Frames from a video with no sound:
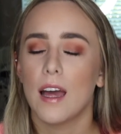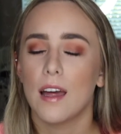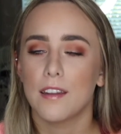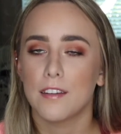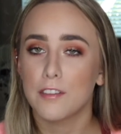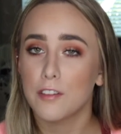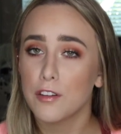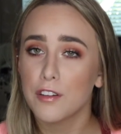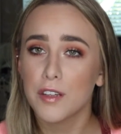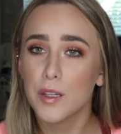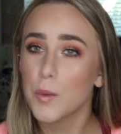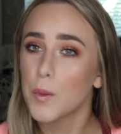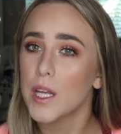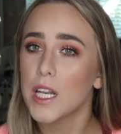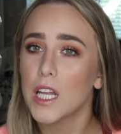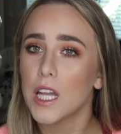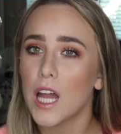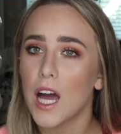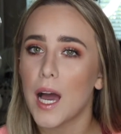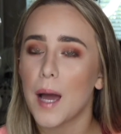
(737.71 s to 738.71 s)
Still sweat
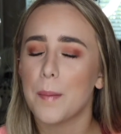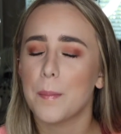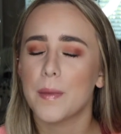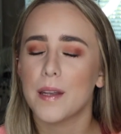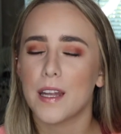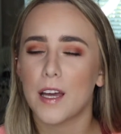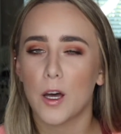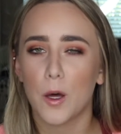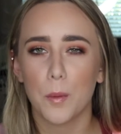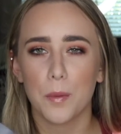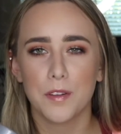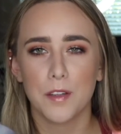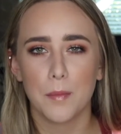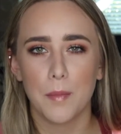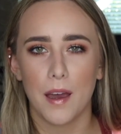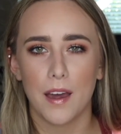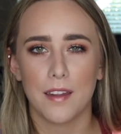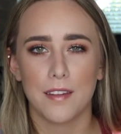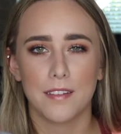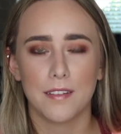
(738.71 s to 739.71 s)
a lot, but it helps to
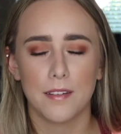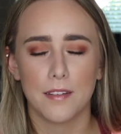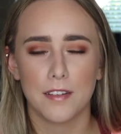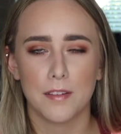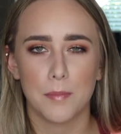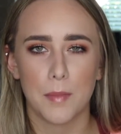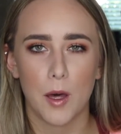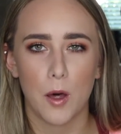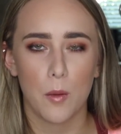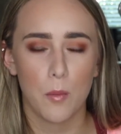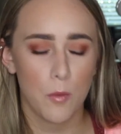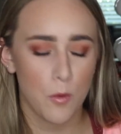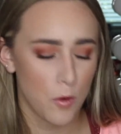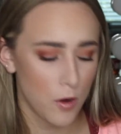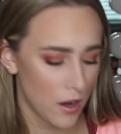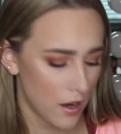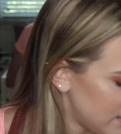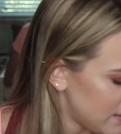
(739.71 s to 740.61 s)
mask the smell more.